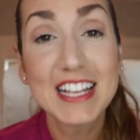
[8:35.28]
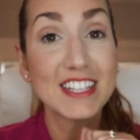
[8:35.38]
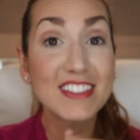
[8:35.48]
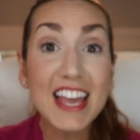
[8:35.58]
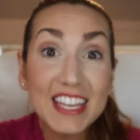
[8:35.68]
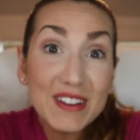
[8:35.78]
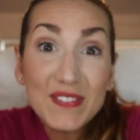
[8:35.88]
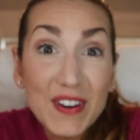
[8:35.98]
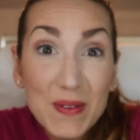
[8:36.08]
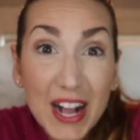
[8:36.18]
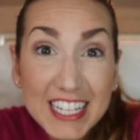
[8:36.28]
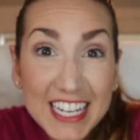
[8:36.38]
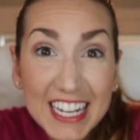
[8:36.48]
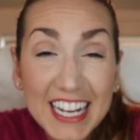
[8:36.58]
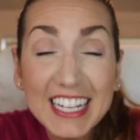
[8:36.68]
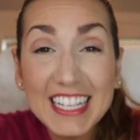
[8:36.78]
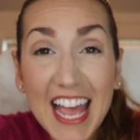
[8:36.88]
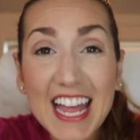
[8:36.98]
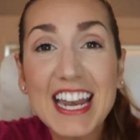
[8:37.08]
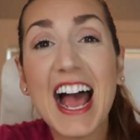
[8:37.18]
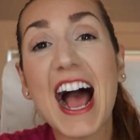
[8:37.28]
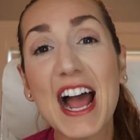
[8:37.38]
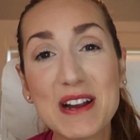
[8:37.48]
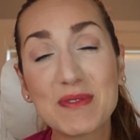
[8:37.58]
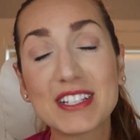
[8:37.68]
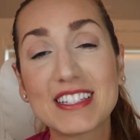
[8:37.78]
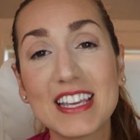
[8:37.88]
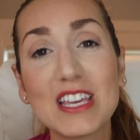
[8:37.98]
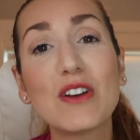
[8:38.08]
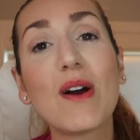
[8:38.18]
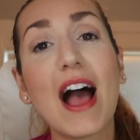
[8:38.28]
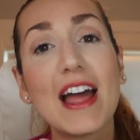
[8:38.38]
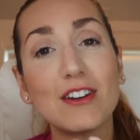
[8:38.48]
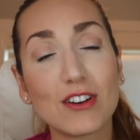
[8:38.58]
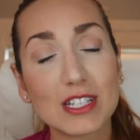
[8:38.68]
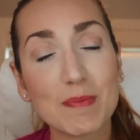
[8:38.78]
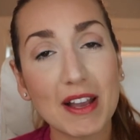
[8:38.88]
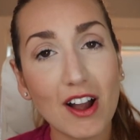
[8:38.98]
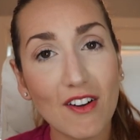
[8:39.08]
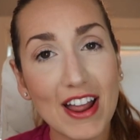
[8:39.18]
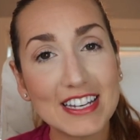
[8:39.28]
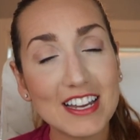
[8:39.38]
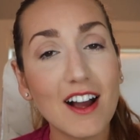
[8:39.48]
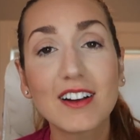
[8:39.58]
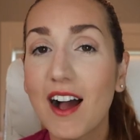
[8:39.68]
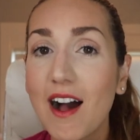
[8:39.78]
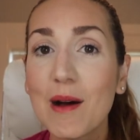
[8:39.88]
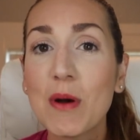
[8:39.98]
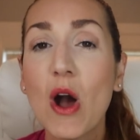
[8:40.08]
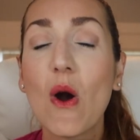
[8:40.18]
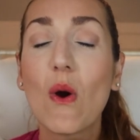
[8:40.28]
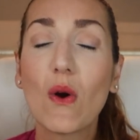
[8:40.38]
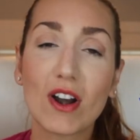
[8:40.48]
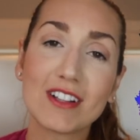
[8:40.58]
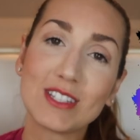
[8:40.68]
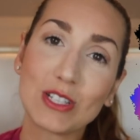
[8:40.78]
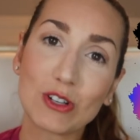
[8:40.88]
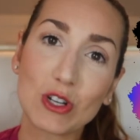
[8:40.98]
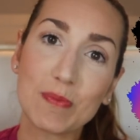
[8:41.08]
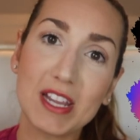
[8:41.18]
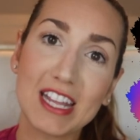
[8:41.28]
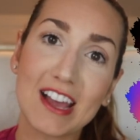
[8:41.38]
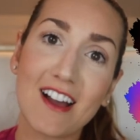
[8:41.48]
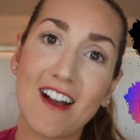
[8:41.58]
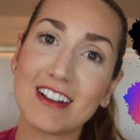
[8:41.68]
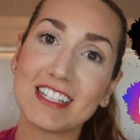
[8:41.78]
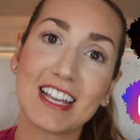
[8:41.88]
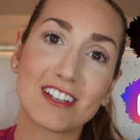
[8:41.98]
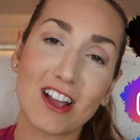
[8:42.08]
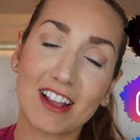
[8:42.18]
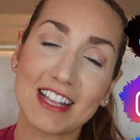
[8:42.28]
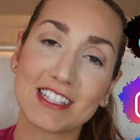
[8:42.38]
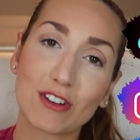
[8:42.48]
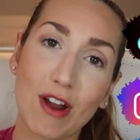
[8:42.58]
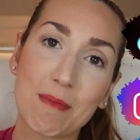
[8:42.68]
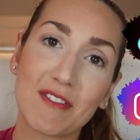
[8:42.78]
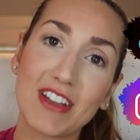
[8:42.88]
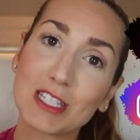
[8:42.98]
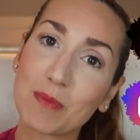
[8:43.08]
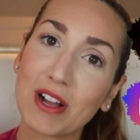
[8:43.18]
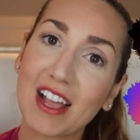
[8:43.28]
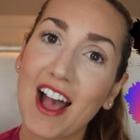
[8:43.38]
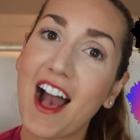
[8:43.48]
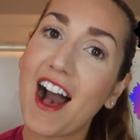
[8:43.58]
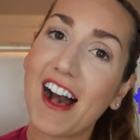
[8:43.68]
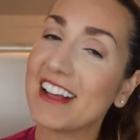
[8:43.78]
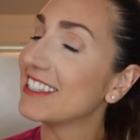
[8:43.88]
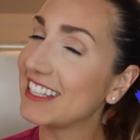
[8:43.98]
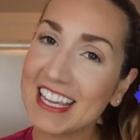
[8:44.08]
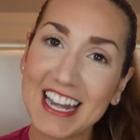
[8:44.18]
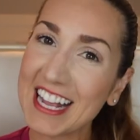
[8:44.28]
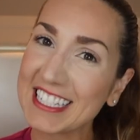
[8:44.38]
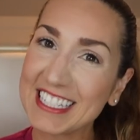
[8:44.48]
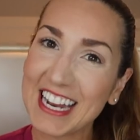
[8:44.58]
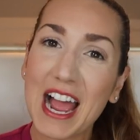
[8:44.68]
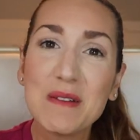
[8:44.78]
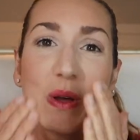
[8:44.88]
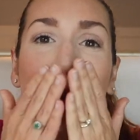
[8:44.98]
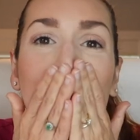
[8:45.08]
So thank you for watching again. I will see you at NurseMegRN.com or on social media on TikTok, Instagram, or Facebook. I'll see you next time.